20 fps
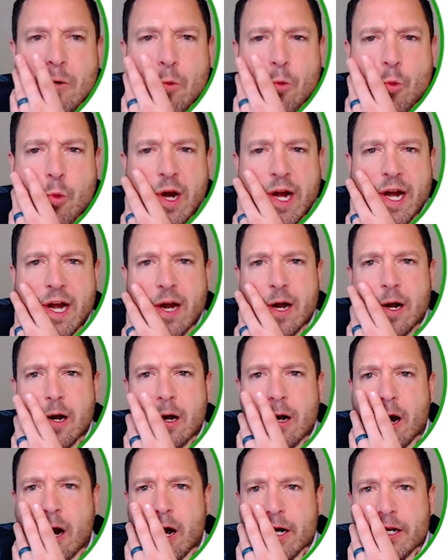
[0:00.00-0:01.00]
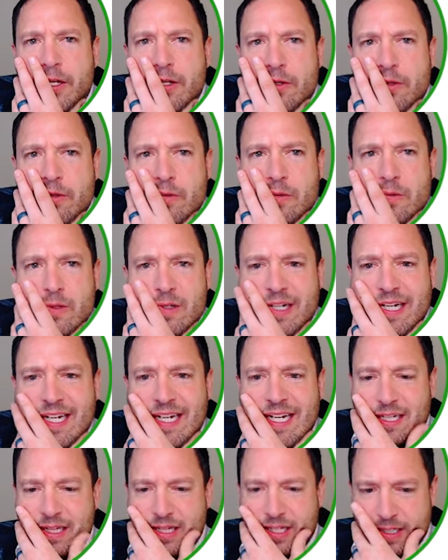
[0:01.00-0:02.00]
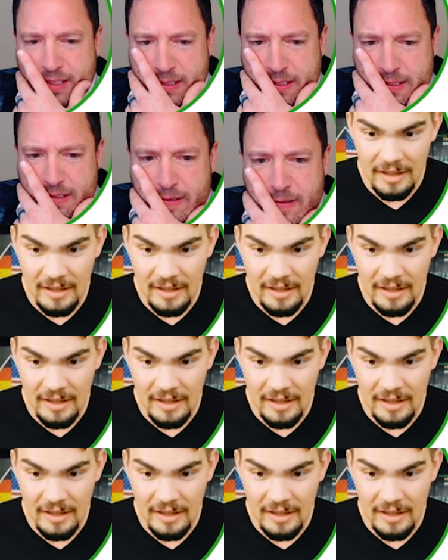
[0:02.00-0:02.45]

Where are you looking at this?